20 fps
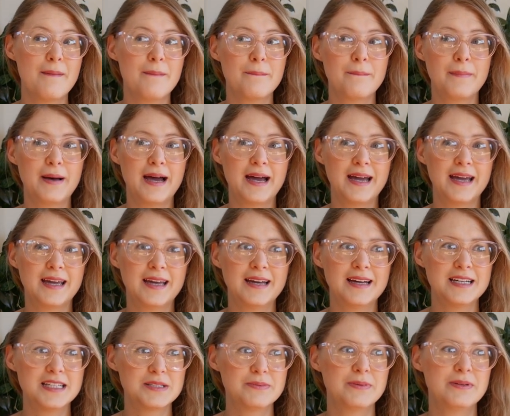my
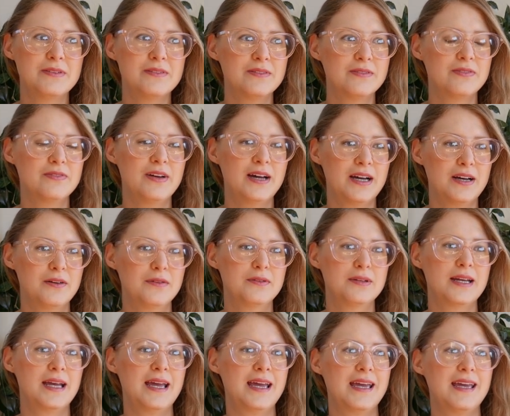husband
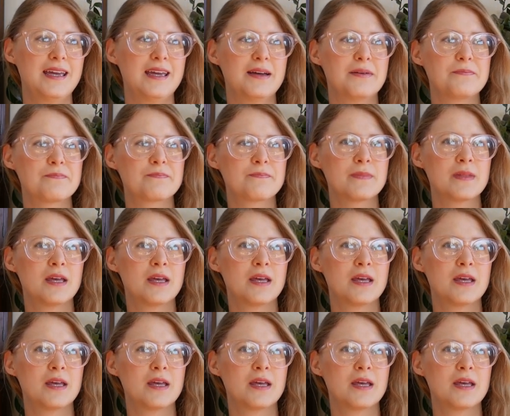found a